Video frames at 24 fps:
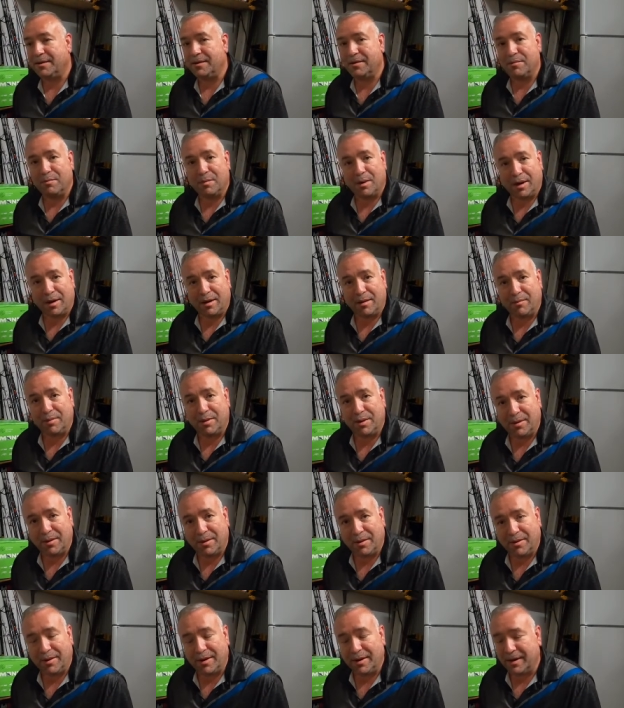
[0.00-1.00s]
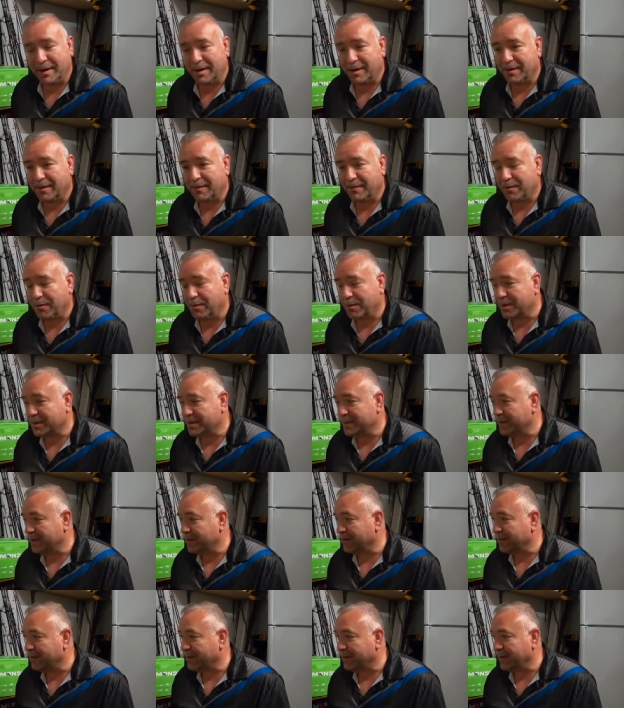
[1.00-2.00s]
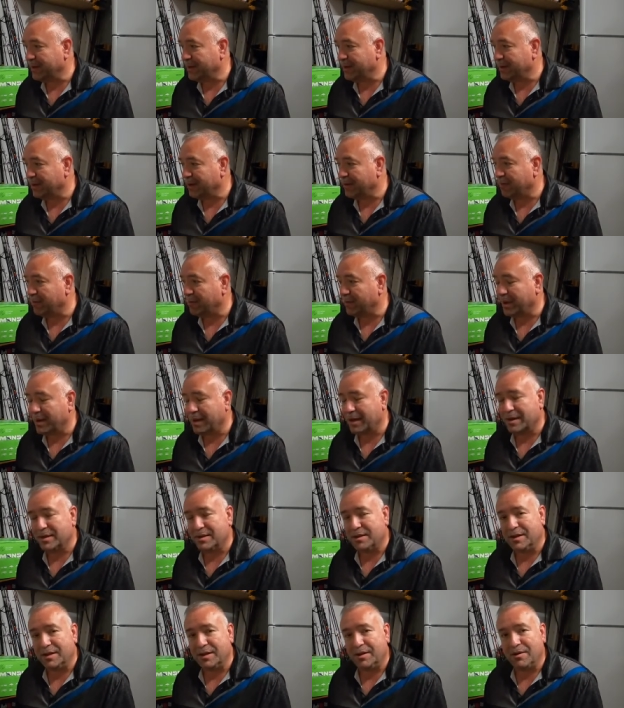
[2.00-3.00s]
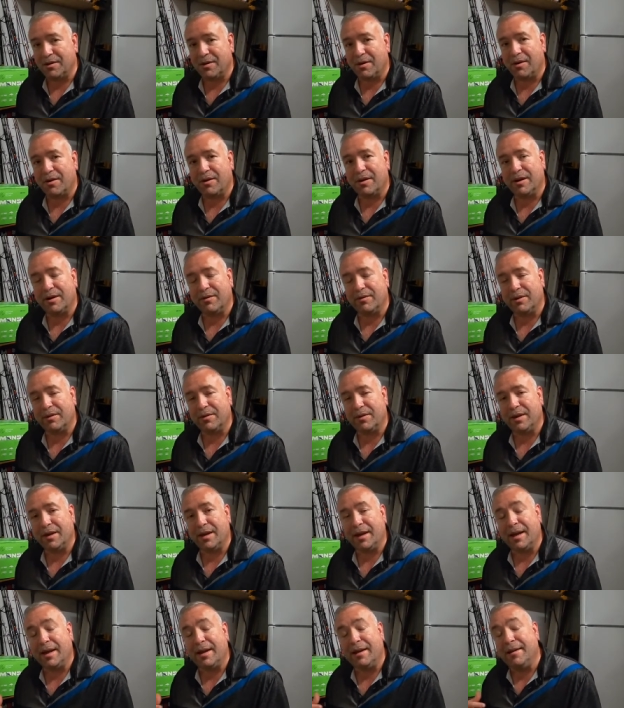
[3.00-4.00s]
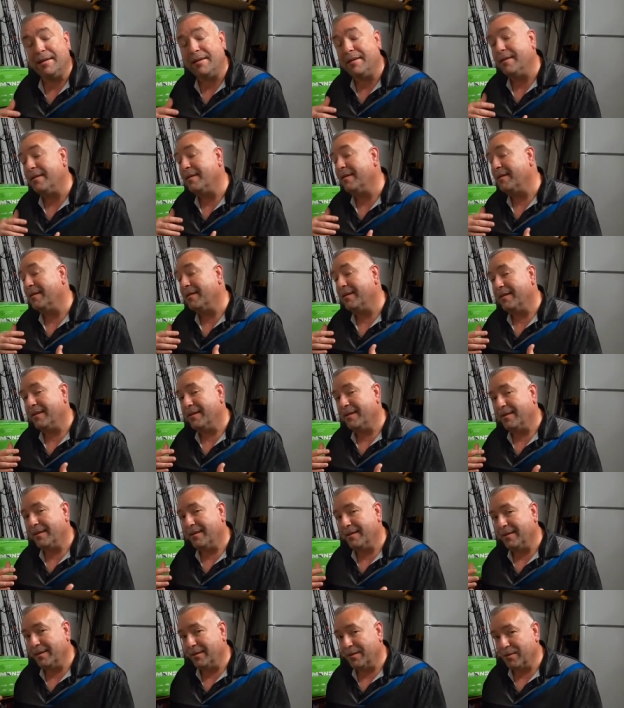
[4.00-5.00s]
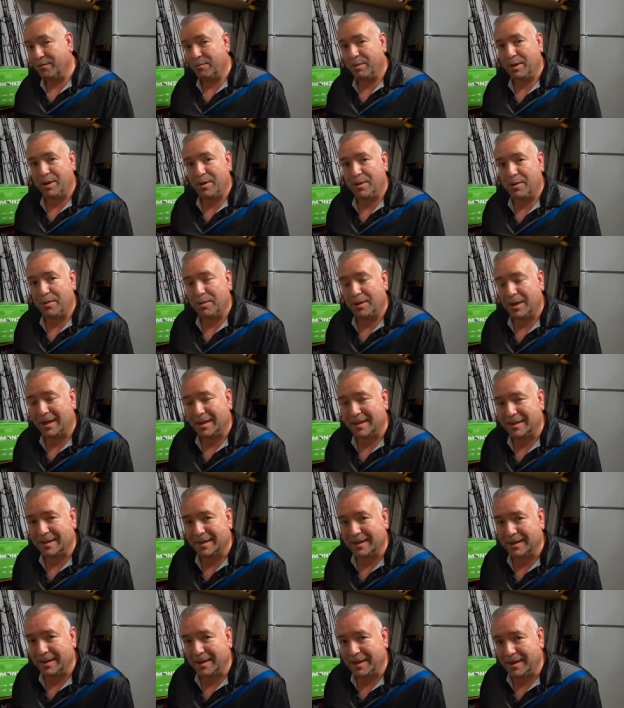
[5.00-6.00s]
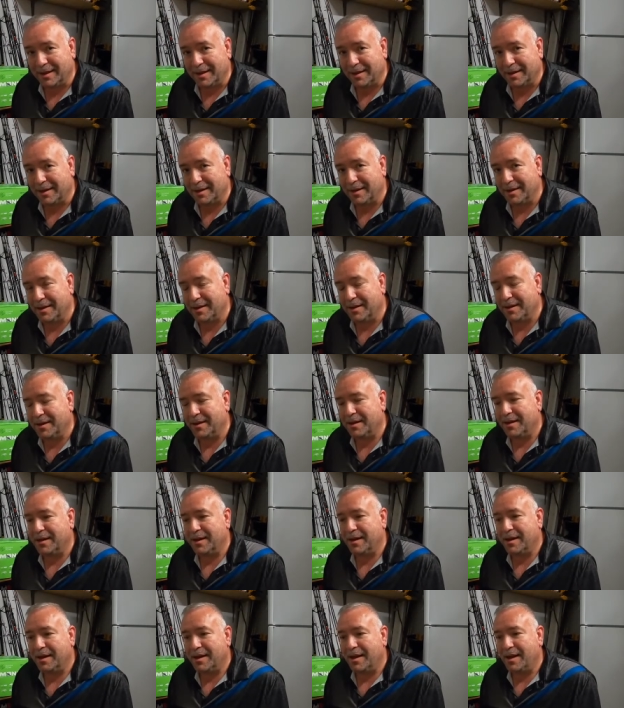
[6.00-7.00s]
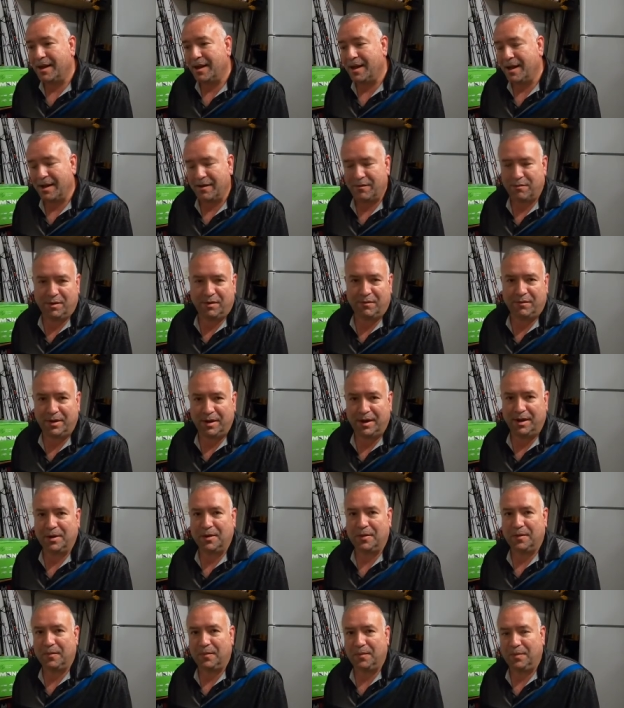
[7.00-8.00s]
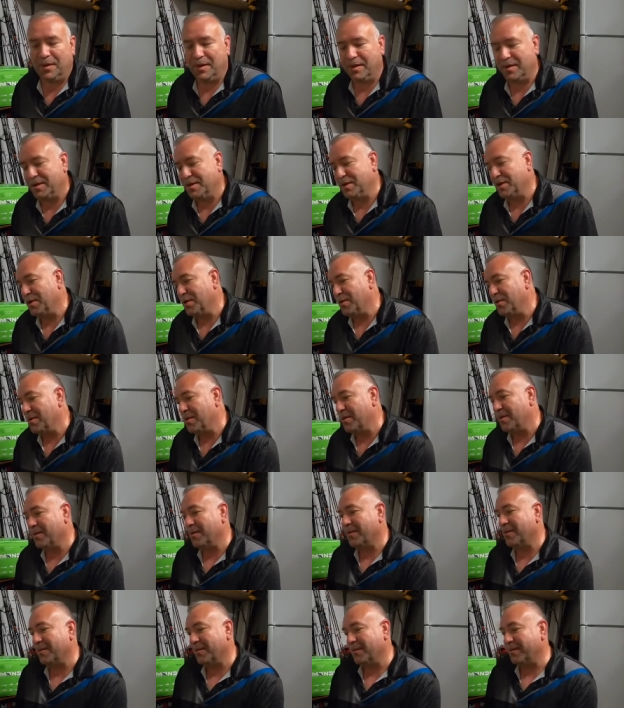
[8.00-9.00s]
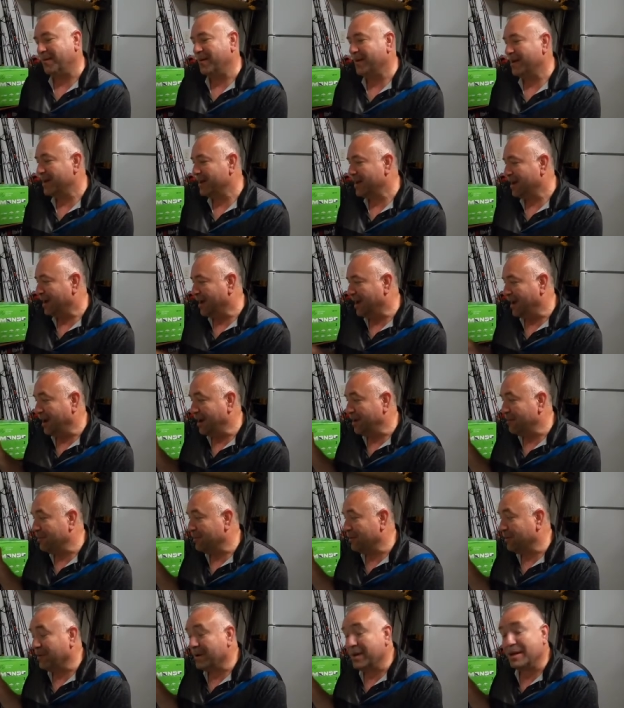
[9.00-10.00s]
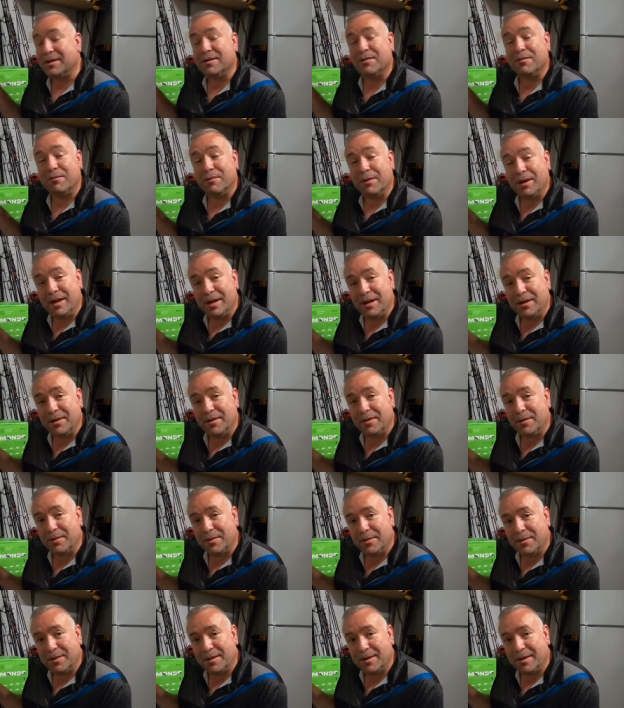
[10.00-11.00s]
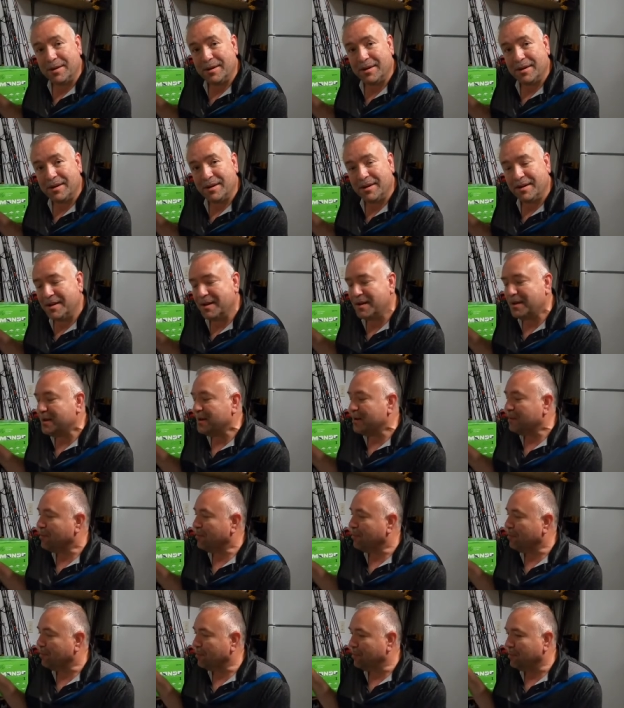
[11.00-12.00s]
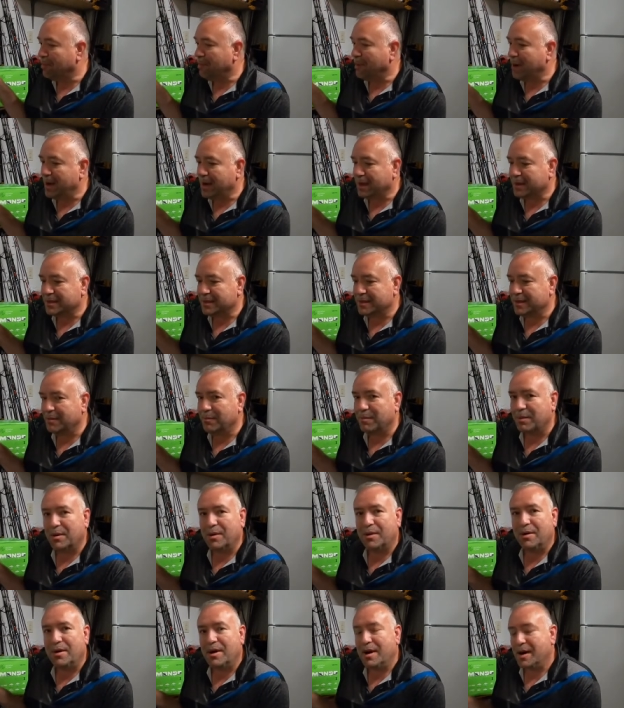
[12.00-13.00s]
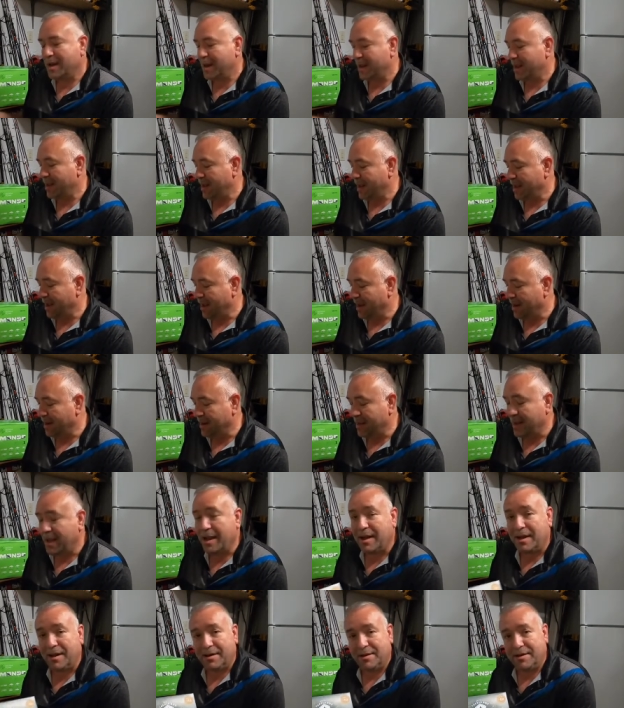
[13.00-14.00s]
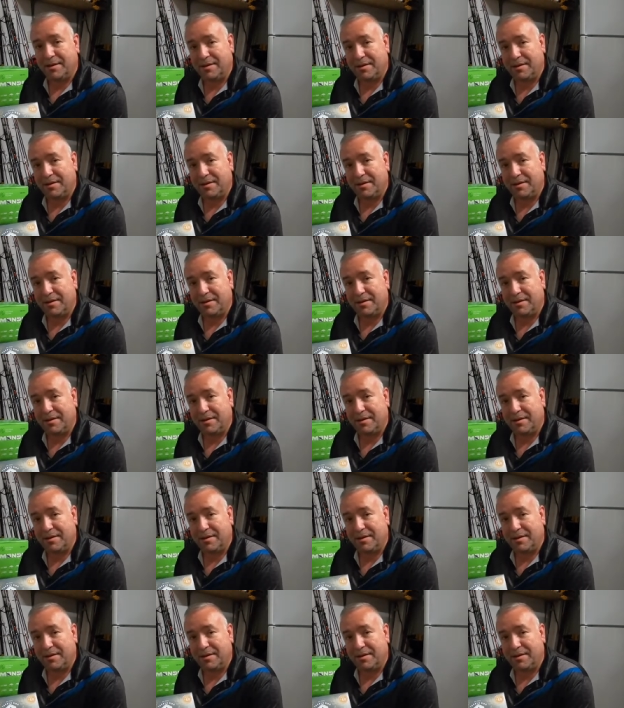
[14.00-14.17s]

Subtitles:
to my computer, and then of course, cleaned off my SD card and everything, and lo and behold, I deleted half my video. So I am going to redo box number 88.